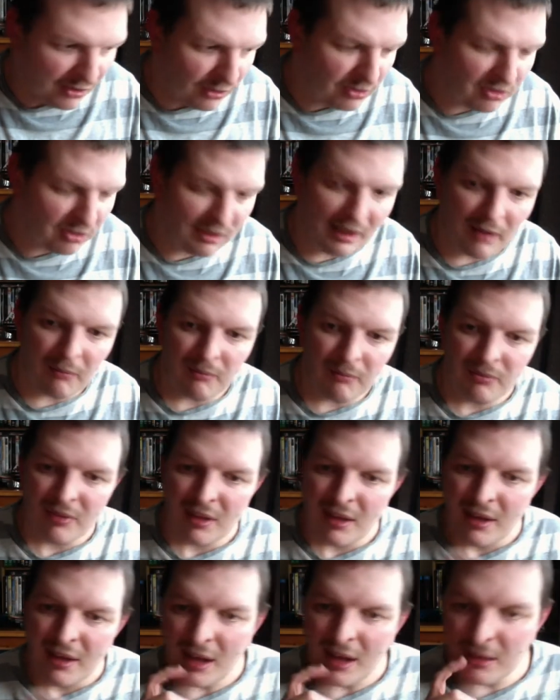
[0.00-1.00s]
Now,
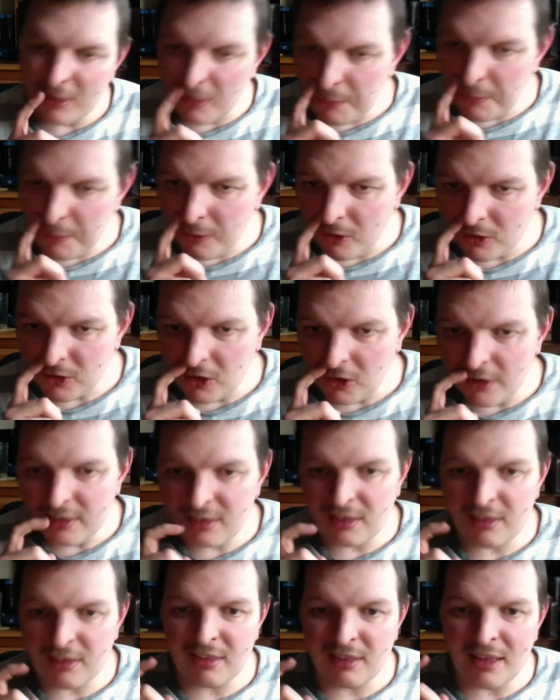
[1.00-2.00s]
I do apologise.
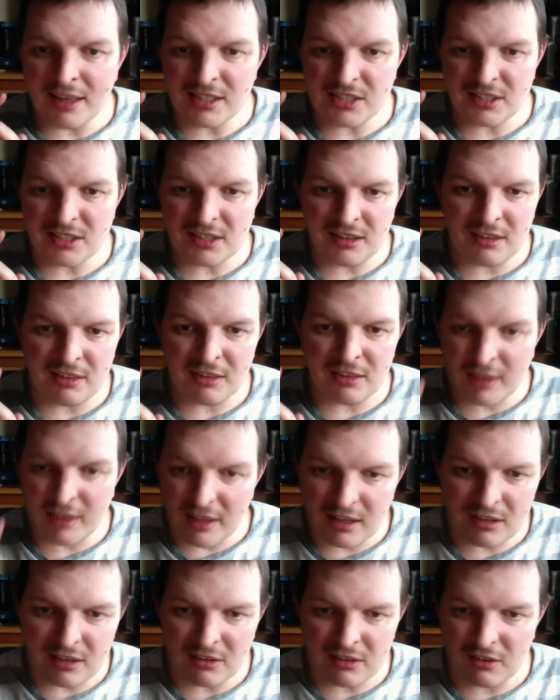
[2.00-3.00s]
This is actually the
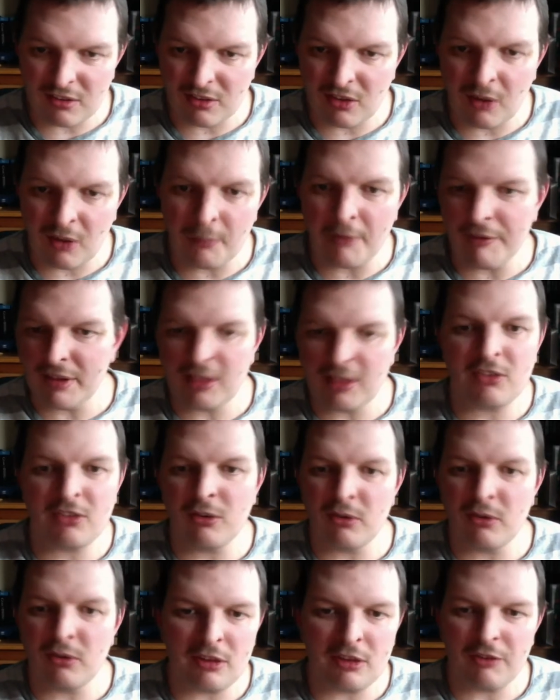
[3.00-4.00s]
second time I've had to
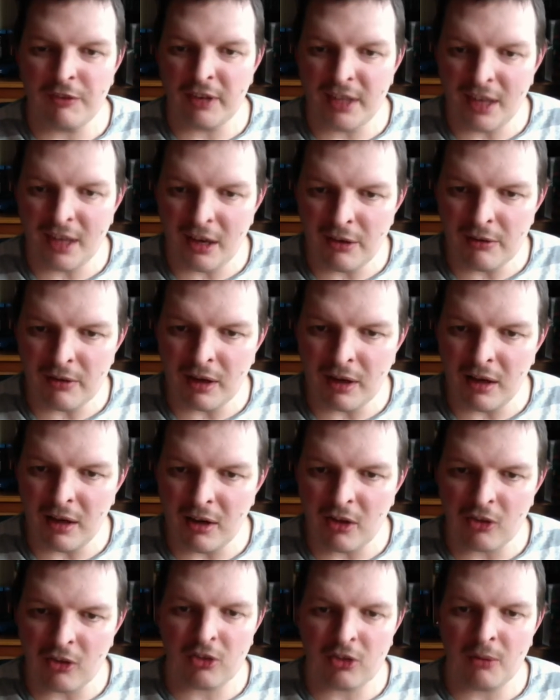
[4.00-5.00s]
do this video.
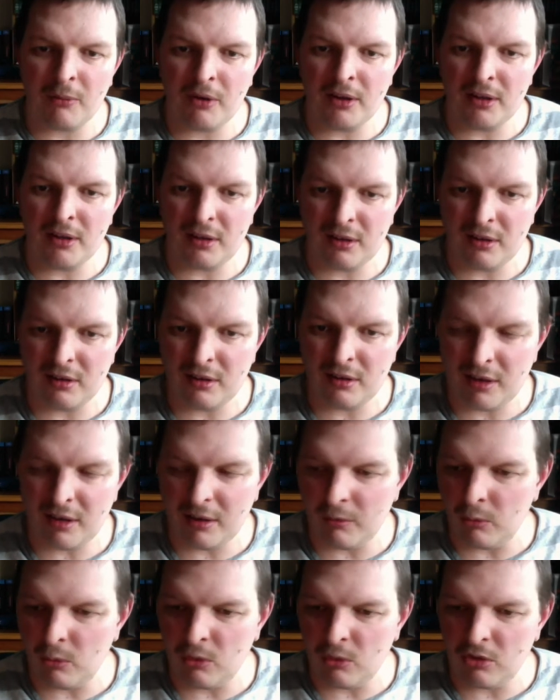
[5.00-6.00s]
Last time I
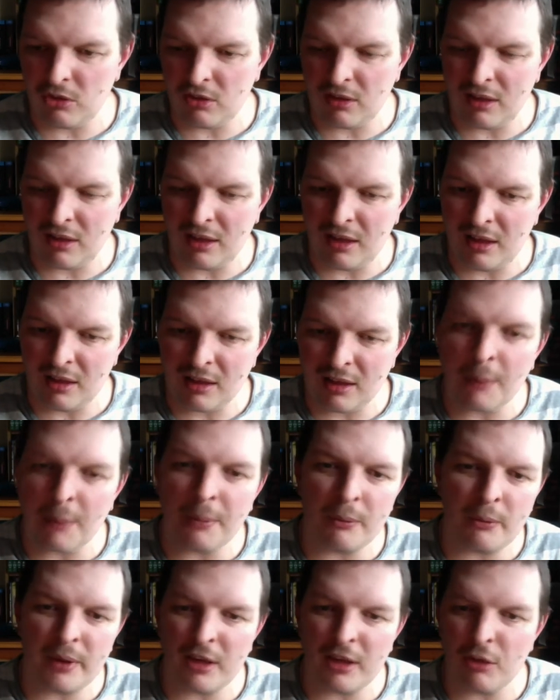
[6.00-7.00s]
did it was a
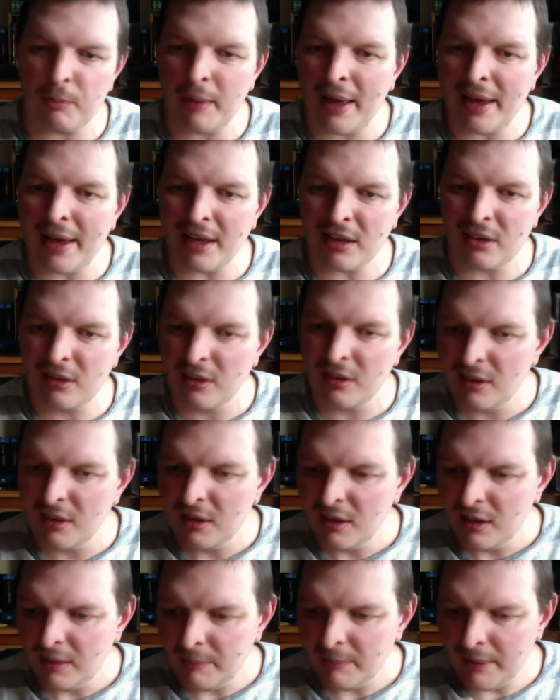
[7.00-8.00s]
couple of weeks back,
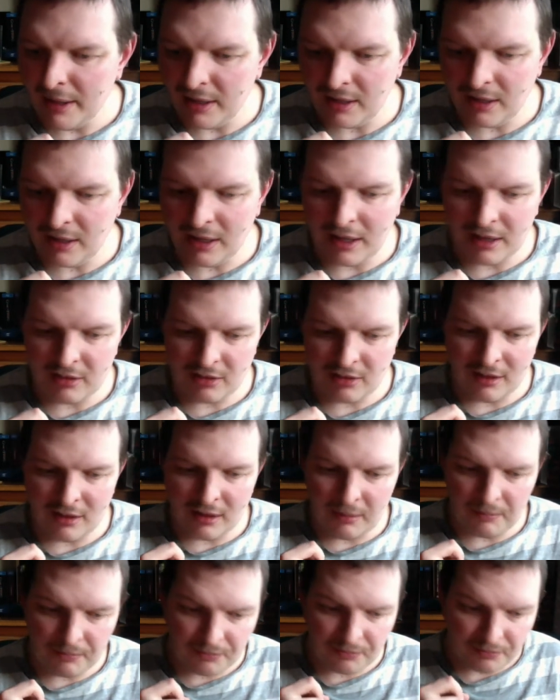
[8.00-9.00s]
and one